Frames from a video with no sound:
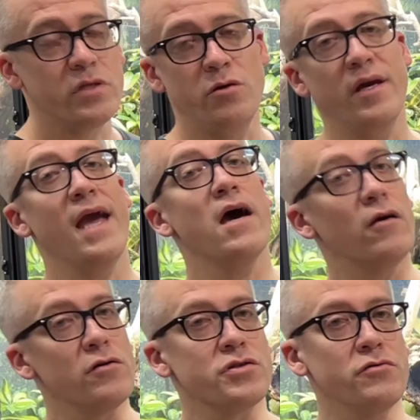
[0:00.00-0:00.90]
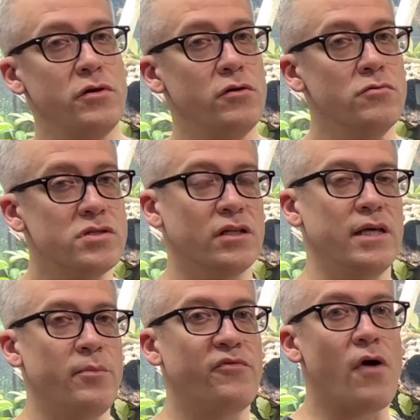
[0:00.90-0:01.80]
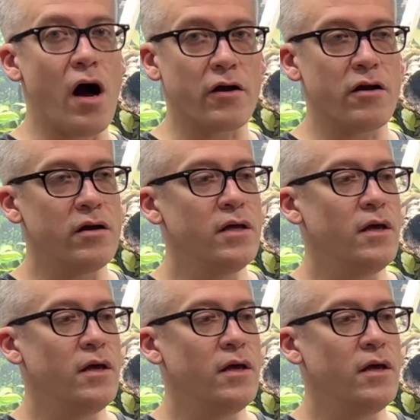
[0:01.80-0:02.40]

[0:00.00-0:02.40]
You can also use a leak fogger